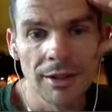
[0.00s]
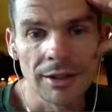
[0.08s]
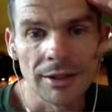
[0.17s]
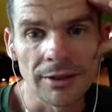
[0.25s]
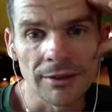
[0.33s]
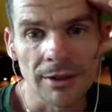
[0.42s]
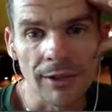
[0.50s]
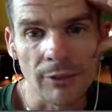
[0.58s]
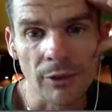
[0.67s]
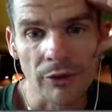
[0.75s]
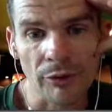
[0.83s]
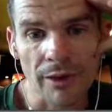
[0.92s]
you know,
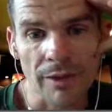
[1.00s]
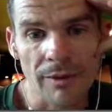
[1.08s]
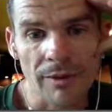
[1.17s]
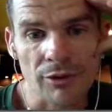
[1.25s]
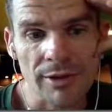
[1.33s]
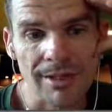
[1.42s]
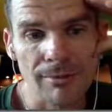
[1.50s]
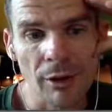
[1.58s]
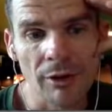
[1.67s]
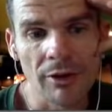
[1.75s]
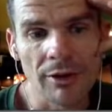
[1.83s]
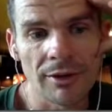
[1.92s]
otherwise I'd recommend the Trek
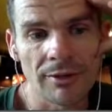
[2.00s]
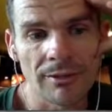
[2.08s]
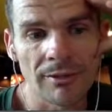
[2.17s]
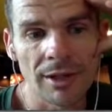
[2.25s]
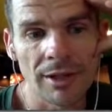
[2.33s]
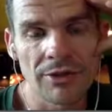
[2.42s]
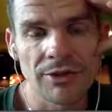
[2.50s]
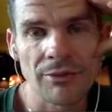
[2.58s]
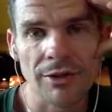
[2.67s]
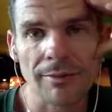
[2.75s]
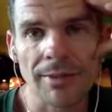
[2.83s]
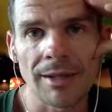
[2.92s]
Emonda
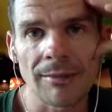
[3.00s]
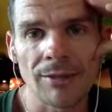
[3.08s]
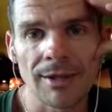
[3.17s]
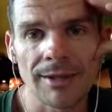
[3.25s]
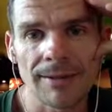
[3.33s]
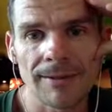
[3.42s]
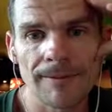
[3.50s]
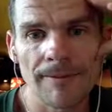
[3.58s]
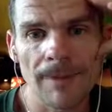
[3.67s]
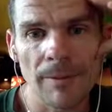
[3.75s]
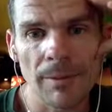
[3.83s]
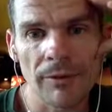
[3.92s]
direct mount brake.
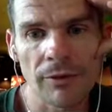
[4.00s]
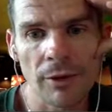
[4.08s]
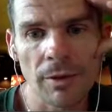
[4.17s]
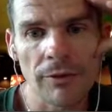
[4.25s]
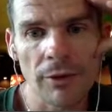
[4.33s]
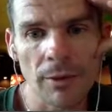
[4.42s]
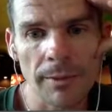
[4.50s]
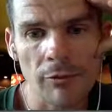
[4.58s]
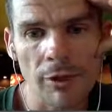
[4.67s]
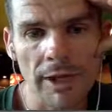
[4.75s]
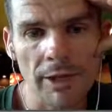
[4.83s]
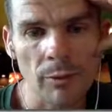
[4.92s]
But if you're going to be
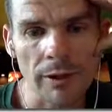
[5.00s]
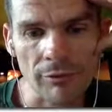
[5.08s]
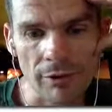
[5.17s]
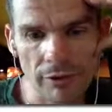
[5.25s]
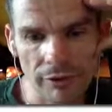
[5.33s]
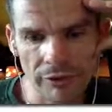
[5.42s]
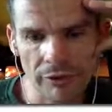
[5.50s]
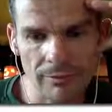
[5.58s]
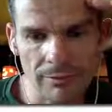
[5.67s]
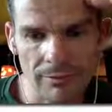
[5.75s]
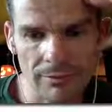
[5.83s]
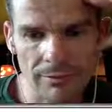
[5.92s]
riding in wet roads,
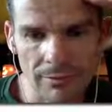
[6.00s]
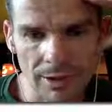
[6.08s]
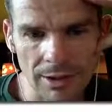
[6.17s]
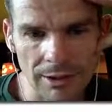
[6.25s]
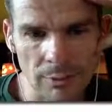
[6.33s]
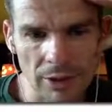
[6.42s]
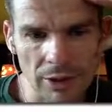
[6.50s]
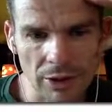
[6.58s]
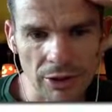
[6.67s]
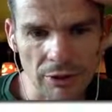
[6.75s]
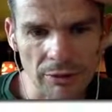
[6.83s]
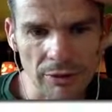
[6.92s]
we're going to
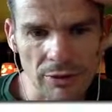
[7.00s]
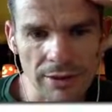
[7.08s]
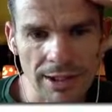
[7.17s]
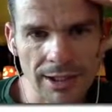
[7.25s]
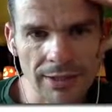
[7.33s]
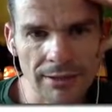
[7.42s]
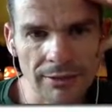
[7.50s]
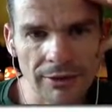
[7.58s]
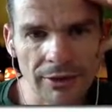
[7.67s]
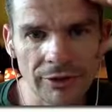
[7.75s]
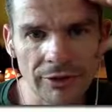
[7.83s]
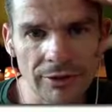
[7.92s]
go with the Trek
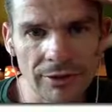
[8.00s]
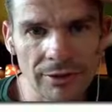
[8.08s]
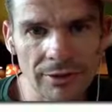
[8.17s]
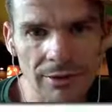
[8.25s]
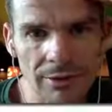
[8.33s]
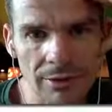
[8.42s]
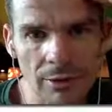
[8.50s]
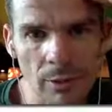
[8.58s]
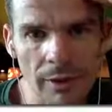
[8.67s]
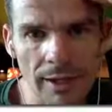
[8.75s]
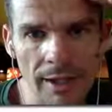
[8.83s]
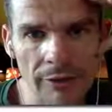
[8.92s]
disc. You'll
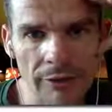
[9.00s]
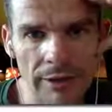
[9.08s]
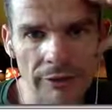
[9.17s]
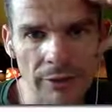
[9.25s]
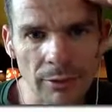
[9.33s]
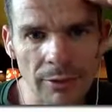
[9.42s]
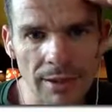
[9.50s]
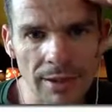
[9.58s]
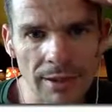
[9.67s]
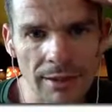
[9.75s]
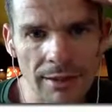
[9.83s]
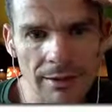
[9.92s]
want that, so let's go with
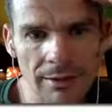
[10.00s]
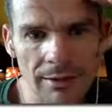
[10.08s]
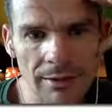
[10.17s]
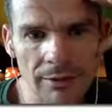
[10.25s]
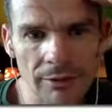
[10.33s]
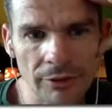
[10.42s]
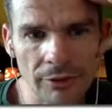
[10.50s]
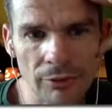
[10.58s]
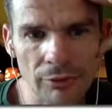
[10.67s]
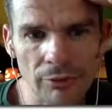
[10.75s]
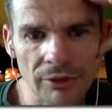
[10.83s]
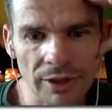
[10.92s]
that. So the
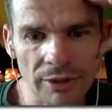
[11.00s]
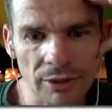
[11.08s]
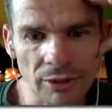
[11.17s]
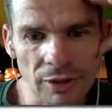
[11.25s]
group set, the